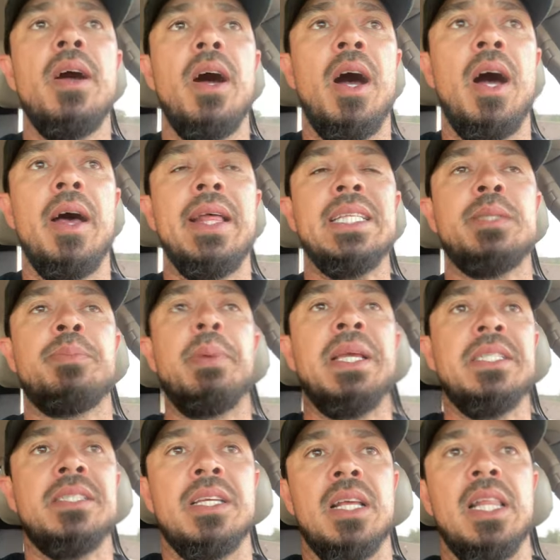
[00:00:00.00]
uh, that's
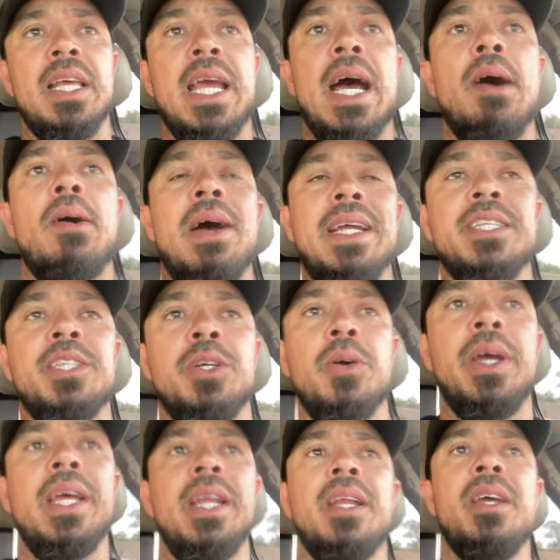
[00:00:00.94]
basically how I
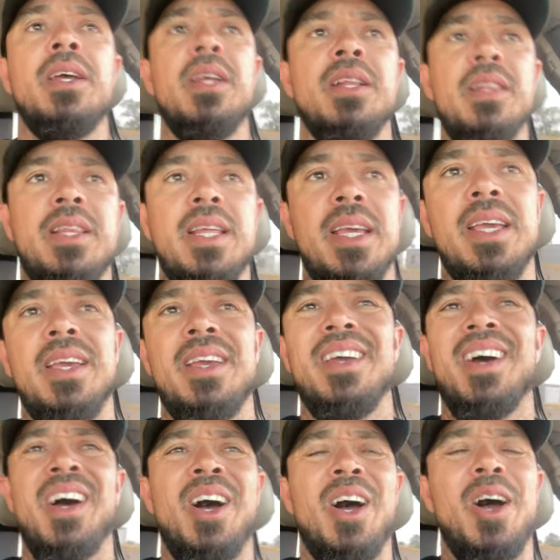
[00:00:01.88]
do it.
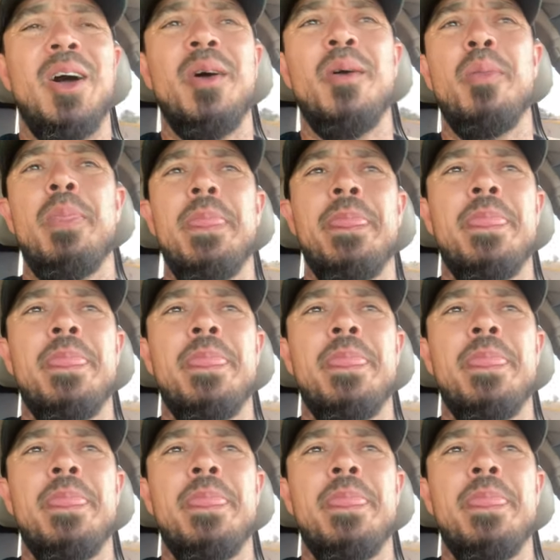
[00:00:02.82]
The, uh,